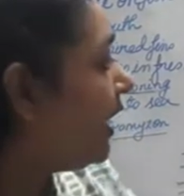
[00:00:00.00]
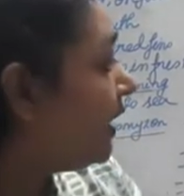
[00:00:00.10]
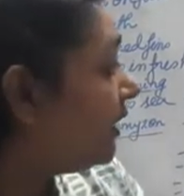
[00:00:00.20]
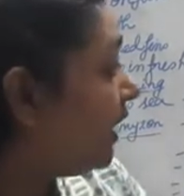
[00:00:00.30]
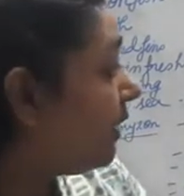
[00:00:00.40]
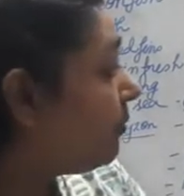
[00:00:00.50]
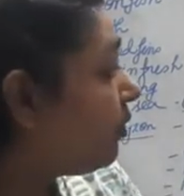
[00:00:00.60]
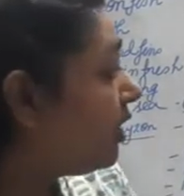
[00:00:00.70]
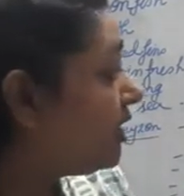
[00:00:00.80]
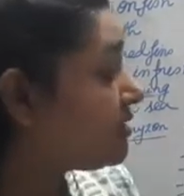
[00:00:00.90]
Their
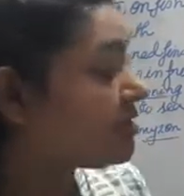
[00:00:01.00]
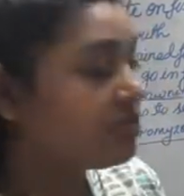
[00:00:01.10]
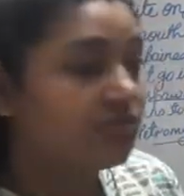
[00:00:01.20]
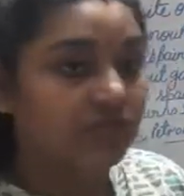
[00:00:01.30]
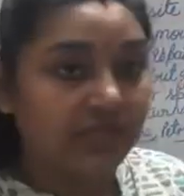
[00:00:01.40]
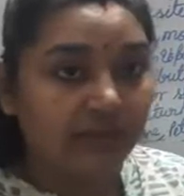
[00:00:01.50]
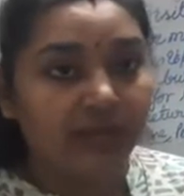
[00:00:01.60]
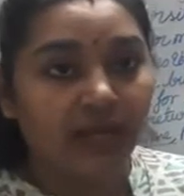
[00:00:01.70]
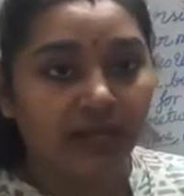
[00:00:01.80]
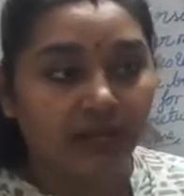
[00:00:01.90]
body is a
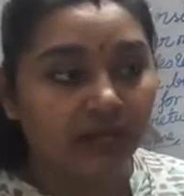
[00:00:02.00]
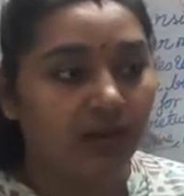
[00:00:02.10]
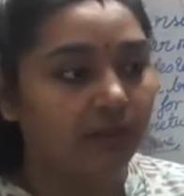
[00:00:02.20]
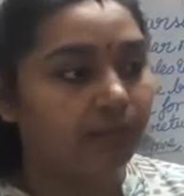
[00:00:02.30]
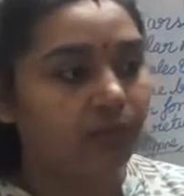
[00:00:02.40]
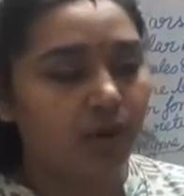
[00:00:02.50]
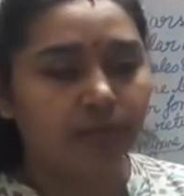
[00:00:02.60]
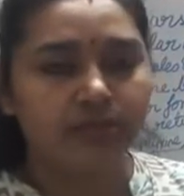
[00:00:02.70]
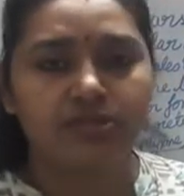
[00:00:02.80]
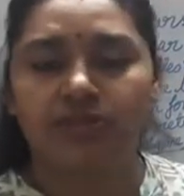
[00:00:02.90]
streamlined, a
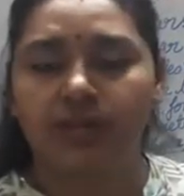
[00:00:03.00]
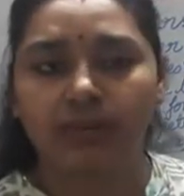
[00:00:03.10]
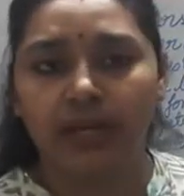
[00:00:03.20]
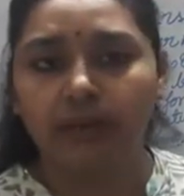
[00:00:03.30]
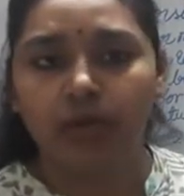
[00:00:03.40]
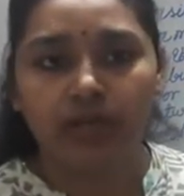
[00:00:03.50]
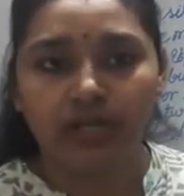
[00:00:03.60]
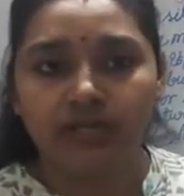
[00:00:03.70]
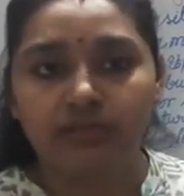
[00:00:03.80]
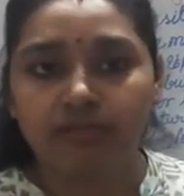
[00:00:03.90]
proper streamlined body
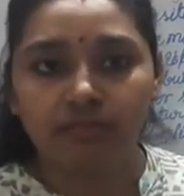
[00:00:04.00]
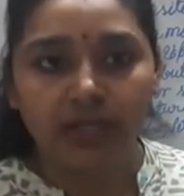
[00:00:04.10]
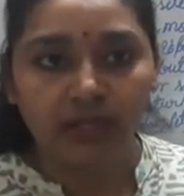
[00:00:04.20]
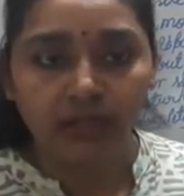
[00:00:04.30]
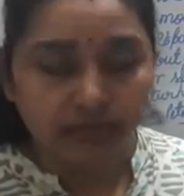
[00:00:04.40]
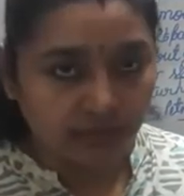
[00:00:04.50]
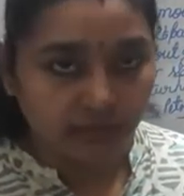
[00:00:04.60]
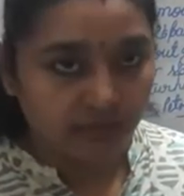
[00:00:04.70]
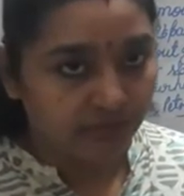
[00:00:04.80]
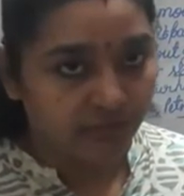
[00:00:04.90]
is made,
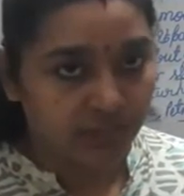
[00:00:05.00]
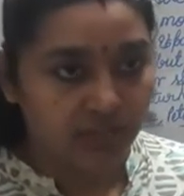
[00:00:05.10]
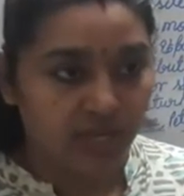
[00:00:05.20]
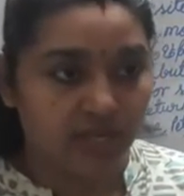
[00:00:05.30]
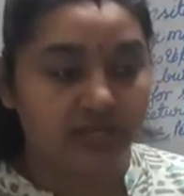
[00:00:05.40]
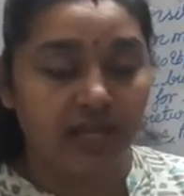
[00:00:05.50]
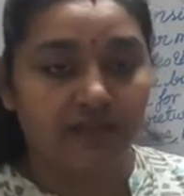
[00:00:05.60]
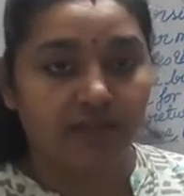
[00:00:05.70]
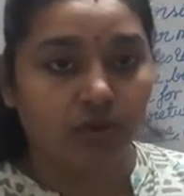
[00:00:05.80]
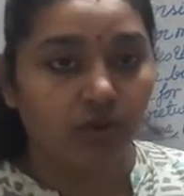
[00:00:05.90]
which is
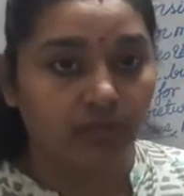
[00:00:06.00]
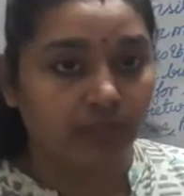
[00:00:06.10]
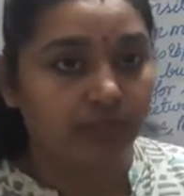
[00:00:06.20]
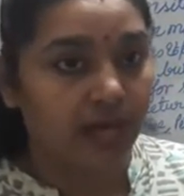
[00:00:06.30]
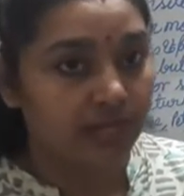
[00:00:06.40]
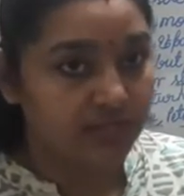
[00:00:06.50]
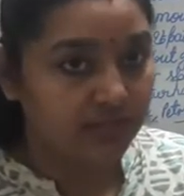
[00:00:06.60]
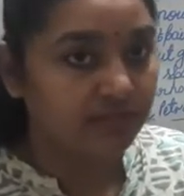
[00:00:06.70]
having all the parts,